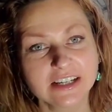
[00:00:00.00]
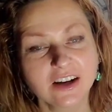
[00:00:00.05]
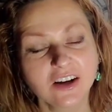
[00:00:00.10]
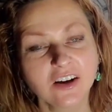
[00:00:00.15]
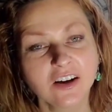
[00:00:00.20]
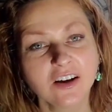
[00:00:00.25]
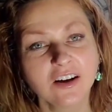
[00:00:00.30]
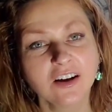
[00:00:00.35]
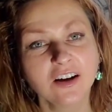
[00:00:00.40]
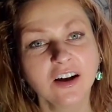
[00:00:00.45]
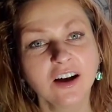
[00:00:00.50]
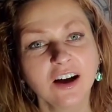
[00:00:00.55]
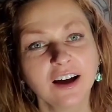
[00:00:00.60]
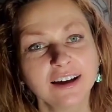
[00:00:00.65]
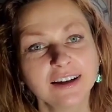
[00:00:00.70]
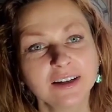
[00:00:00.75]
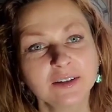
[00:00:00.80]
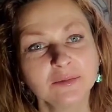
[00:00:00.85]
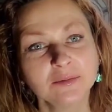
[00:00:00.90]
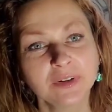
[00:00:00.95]

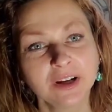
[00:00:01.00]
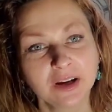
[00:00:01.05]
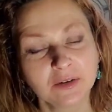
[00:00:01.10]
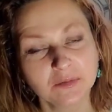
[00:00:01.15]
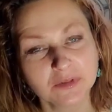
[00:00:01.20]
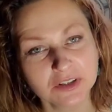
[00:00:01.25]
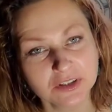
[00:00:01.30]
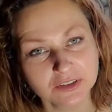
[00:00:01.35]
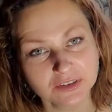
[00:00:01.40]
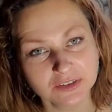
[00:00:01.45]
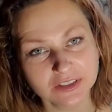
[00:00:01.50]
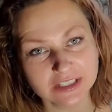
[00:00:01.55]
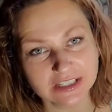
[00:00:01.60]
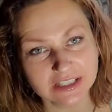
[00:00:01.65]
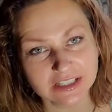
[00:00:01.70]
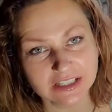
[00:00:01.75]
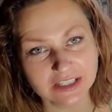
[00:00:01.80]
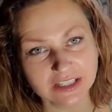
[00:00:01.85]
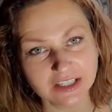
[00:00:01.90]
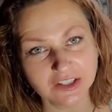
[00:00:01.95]
I'm happy to
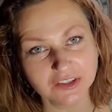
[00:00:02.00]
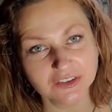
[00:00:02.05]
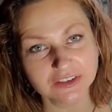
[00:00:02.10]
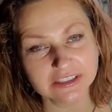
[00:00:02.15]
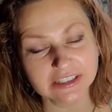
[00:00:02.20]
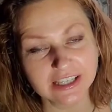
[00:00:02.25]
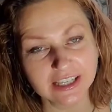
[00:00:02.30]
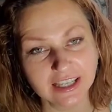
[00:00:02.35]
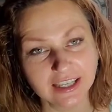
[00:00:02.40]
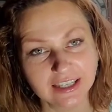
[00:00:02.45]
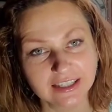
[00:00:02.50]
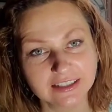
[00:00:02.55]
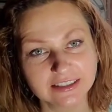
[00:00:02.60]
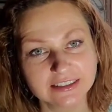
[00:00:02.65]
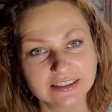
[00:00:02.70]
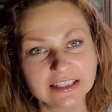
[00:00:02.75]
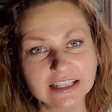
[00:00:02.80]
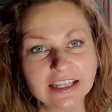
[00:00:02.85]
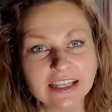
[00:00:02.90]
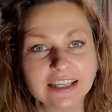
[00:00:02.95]
see you
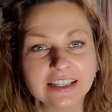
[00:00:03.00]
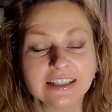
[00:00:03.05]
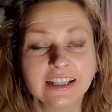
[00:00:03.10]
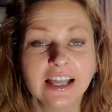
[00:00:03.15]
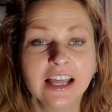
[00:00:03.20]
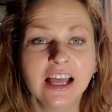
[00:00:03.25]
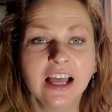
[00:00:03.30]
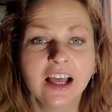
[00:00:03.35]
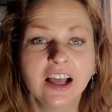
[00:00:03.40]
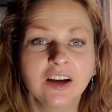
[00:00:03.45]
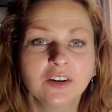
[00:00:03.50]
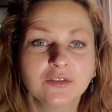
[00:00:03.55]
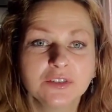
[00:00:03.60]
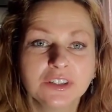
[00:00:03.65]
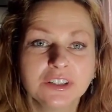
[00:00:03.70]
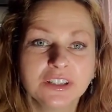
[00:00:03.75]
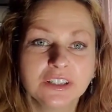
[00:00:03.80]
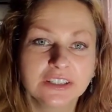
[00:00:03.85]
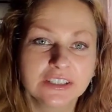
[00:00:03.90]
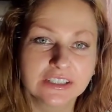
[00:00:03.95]
again, and we're
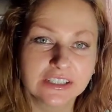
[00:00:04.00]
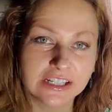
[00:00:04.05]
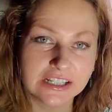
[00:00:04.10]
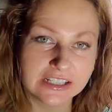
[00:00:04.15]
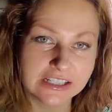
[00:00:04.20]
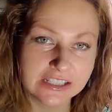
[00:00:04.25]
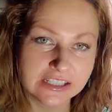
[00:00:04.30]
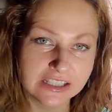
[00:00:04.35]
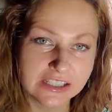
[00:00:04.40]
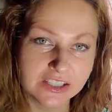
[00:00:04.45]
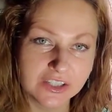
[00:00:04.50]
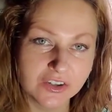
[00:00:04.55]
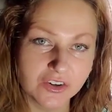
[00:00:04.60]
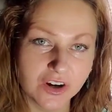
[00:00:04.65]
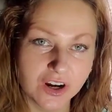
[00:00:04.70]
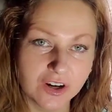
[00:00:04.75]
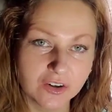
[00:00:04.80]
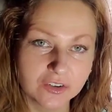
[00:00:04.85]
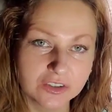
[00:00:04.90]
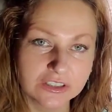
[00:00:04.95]
gonna continue
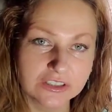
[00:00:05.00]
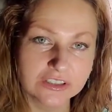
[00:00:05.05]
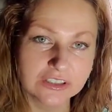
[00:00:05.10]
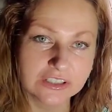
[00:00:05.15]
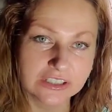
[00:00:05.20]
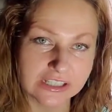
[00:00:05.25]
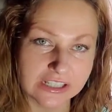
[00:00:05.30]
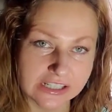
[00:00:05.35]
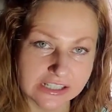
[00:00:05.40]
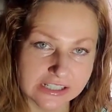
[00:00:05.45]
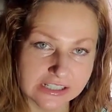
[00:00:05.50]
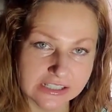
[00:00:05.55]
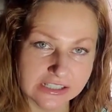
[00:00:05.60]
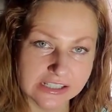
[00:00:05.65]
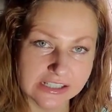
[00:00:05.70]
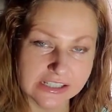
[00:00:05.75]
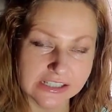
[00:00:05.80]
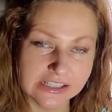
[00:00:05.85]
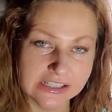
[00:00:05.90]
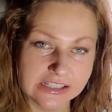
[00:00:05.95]
our
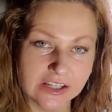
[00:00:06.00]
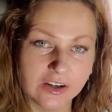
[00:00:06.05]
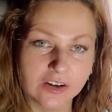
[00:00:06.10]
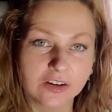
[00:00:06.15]
lessons